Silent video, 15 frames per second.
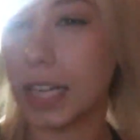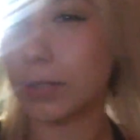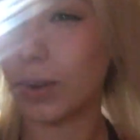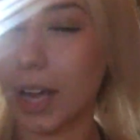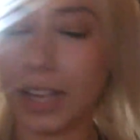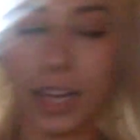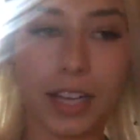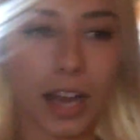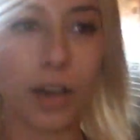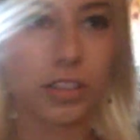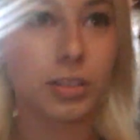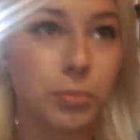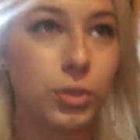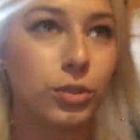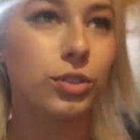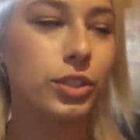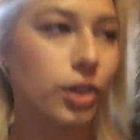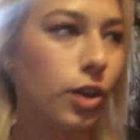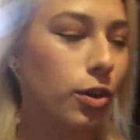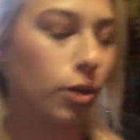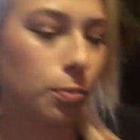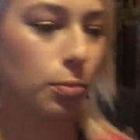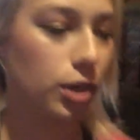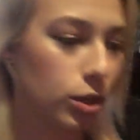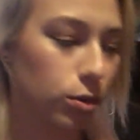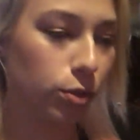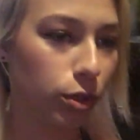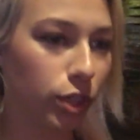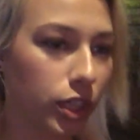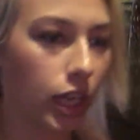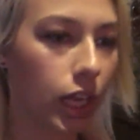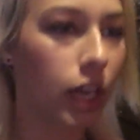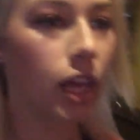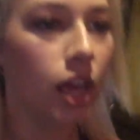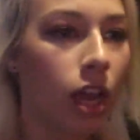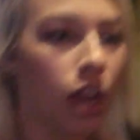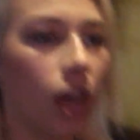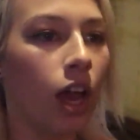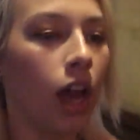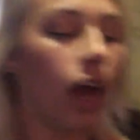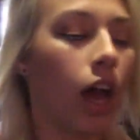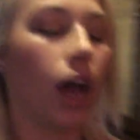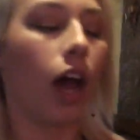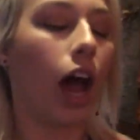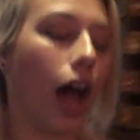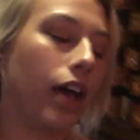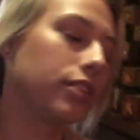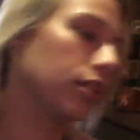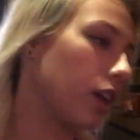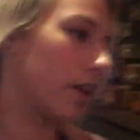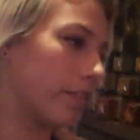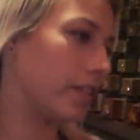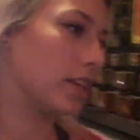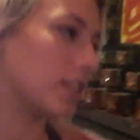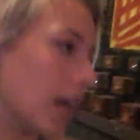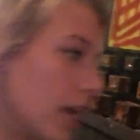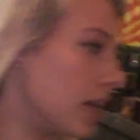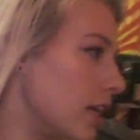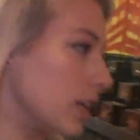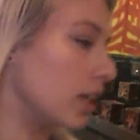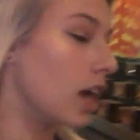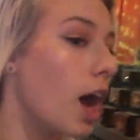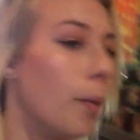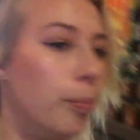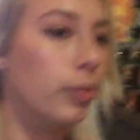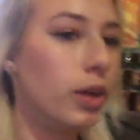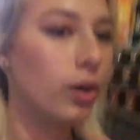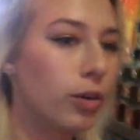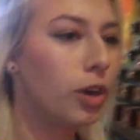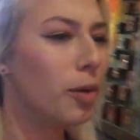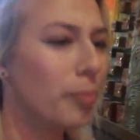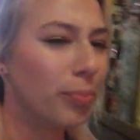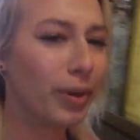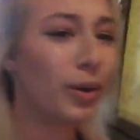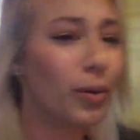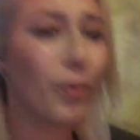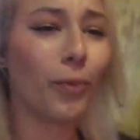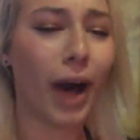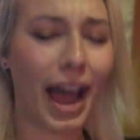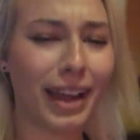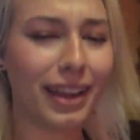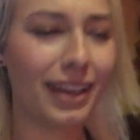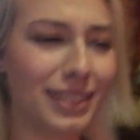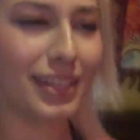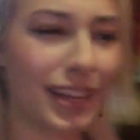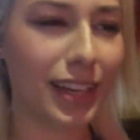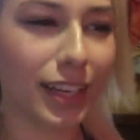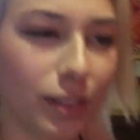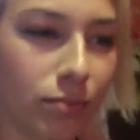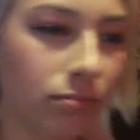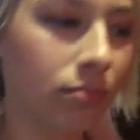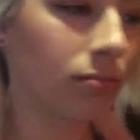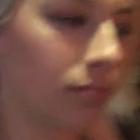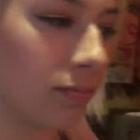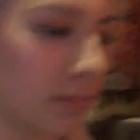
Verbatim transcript: That's why I like House of Blues. They're all pretty cool looking. I also gotta finish editing and upload, but I got time.